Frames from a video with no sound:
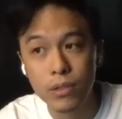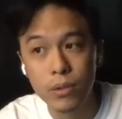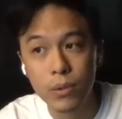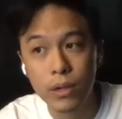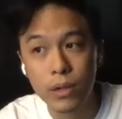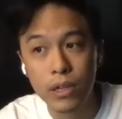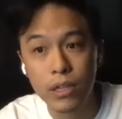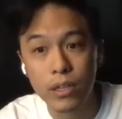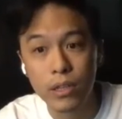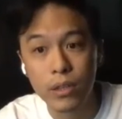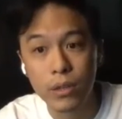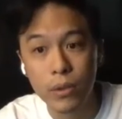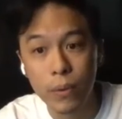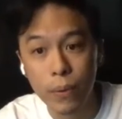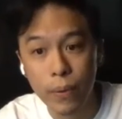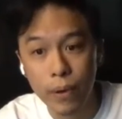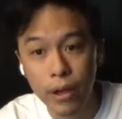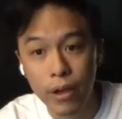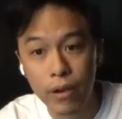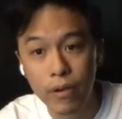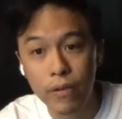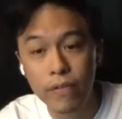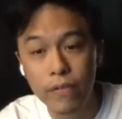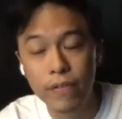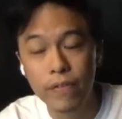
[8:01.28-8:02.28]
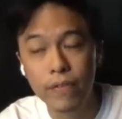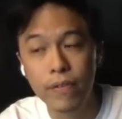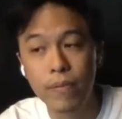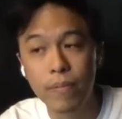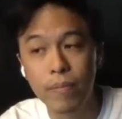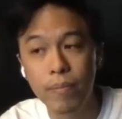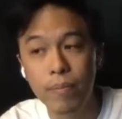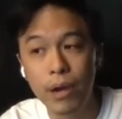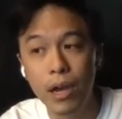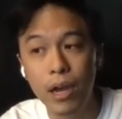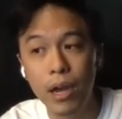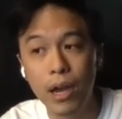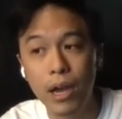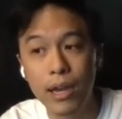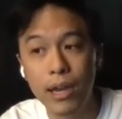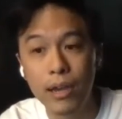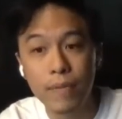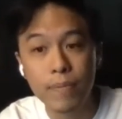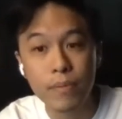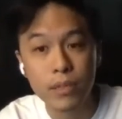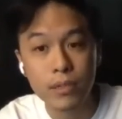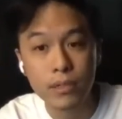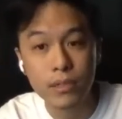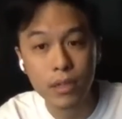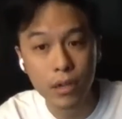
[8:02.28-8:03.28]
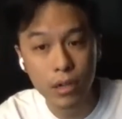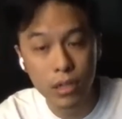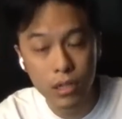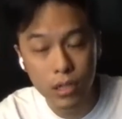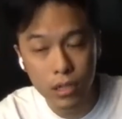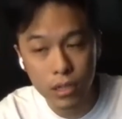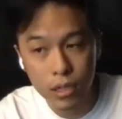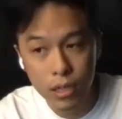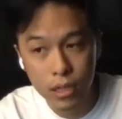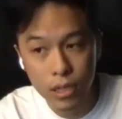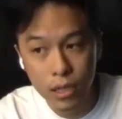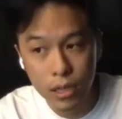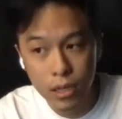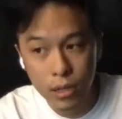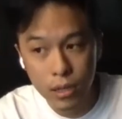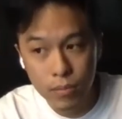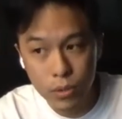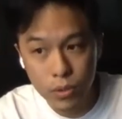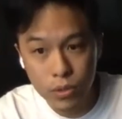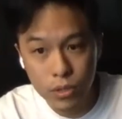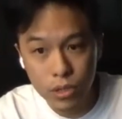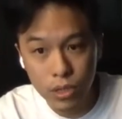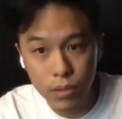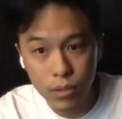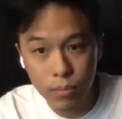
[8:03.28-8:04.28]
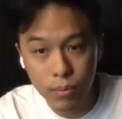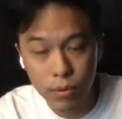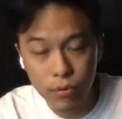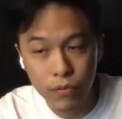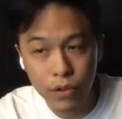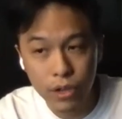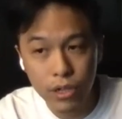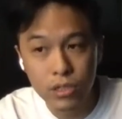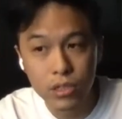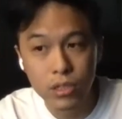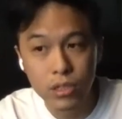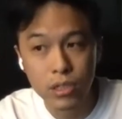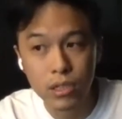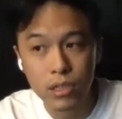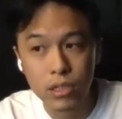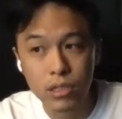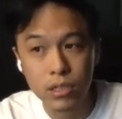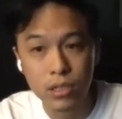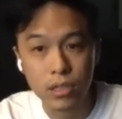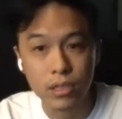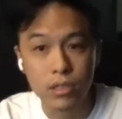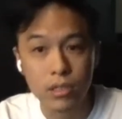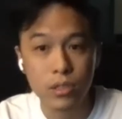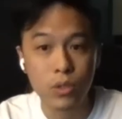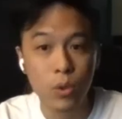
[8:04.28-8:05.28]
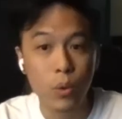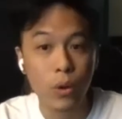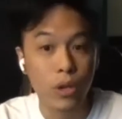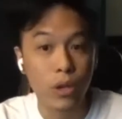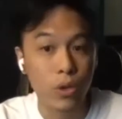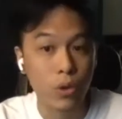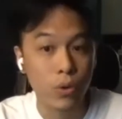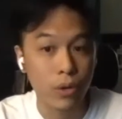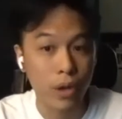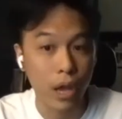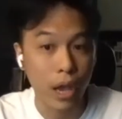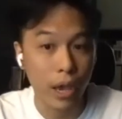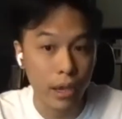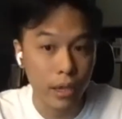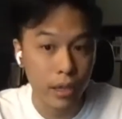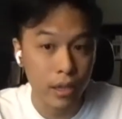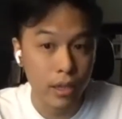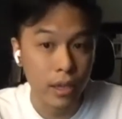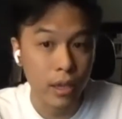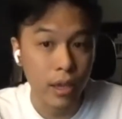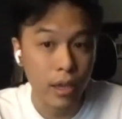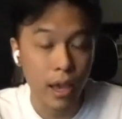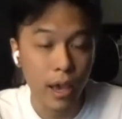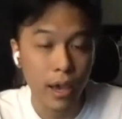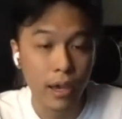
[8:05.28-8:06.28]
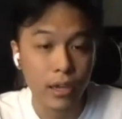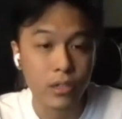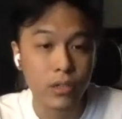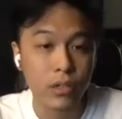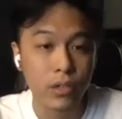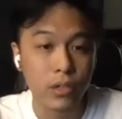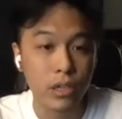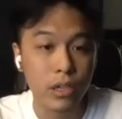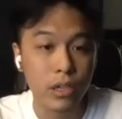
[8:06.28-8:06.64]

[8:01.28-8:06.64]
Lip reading: 2012, but I have been starting music professionally since 2009, actually.